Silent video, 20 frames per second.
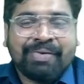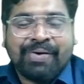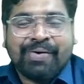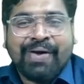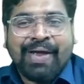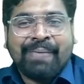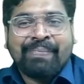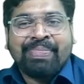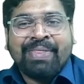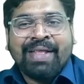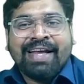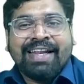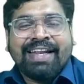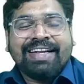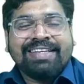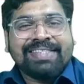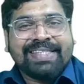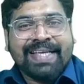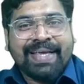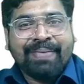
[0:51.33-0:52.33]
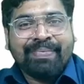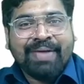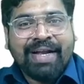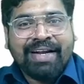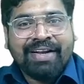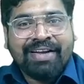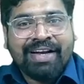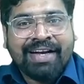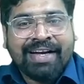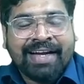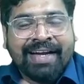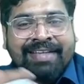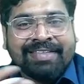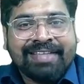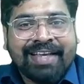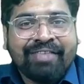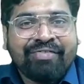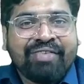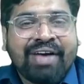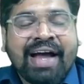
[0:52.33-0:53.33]
Okay, let's see that I
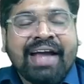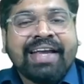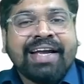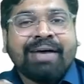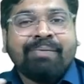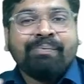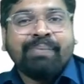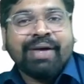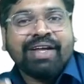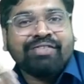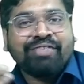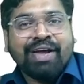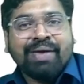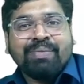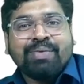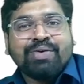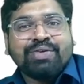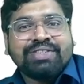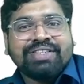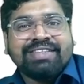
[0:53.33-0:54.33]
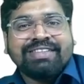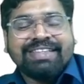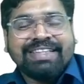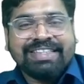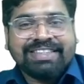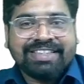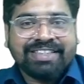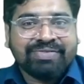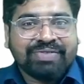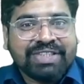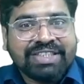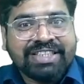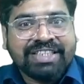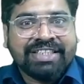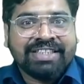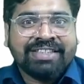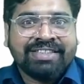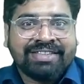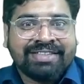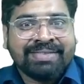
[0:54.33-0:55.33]
say I compare fibrous lesion with
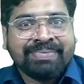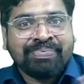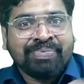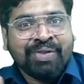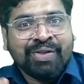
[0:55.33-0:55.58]
girls.